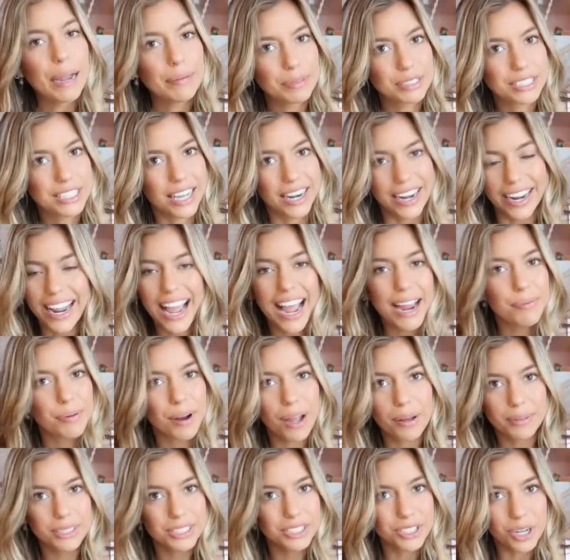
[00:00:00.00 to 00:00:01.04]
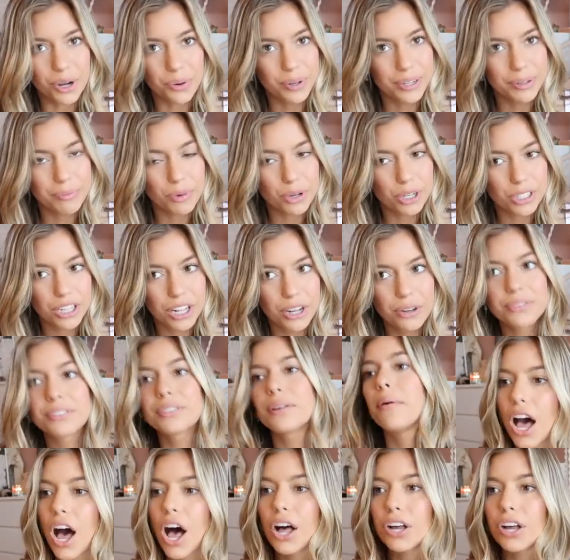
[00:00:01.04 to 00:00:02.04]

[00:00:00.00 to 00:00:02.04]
I'm just kidding. I probably don't need more clothes.